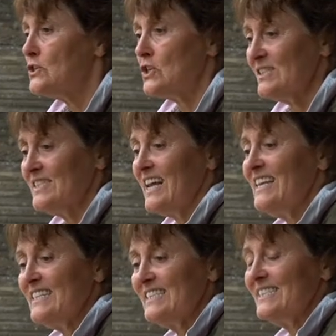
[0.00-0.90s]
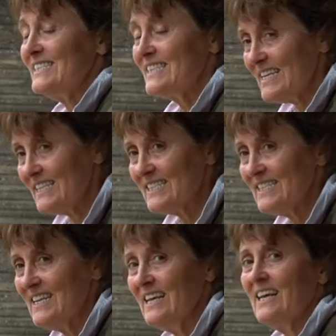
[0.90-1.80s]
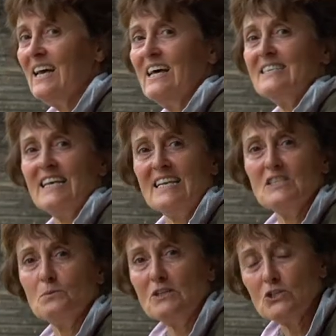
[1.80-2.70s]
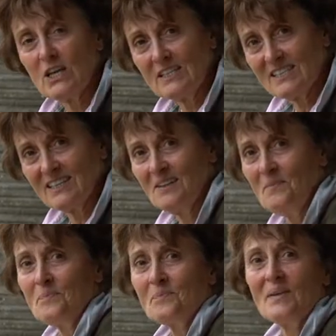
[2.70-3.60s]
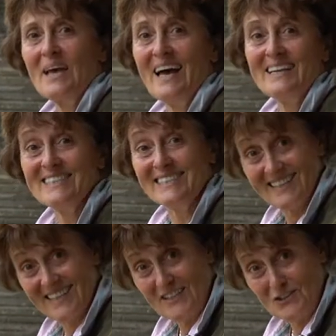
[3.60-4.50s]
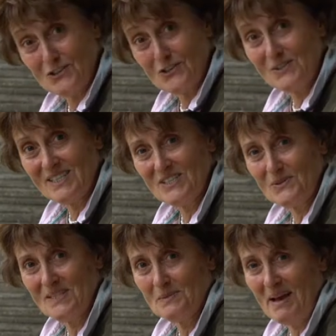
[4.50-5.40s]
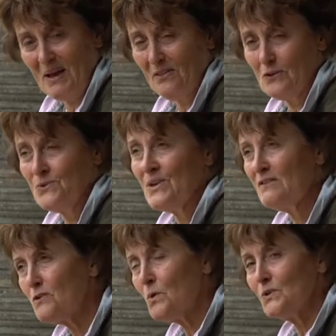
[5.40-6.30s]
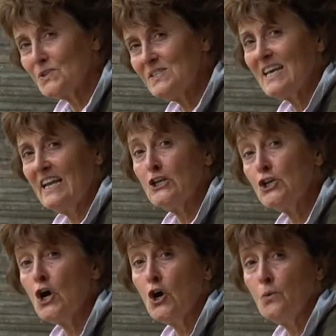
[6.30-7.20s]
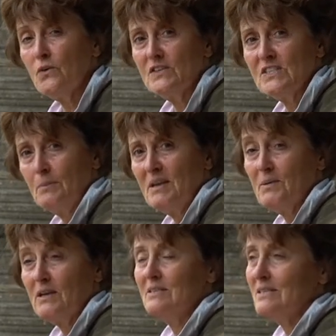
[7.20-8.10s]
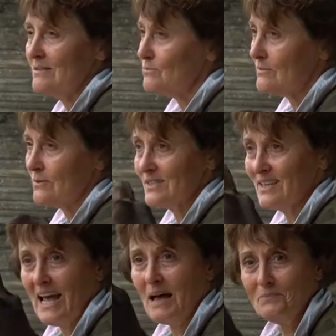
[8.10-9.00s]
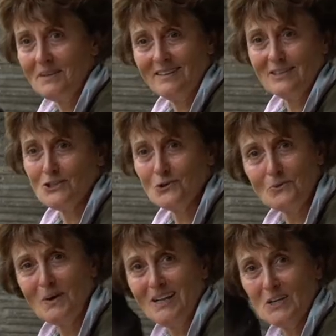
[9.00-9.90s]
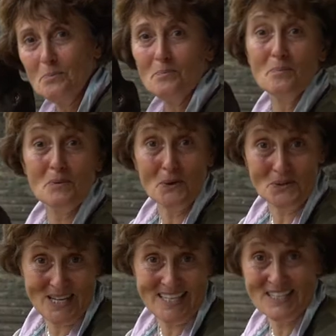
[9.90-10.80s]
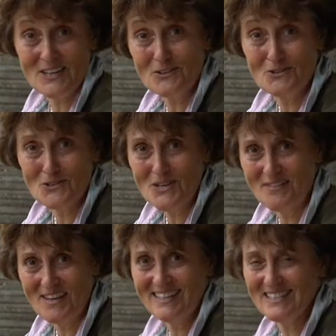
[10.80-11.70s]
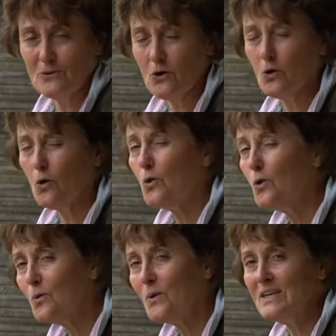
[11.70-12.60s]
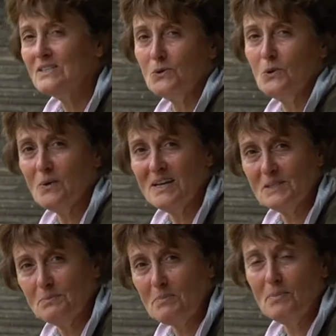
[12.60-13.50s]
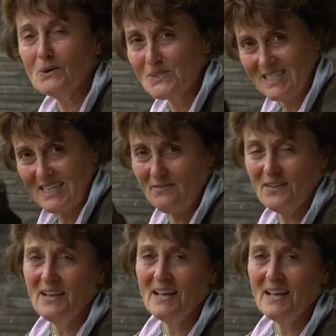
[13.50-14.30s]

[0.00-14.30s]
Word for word: just tell it to sit. Tell it to be gentle and introduce it to its mouth. You never want to tell it no with a dummy, because what's going to happen in a short while, you'll be wanting it to go and retrieve it. So always, always be positive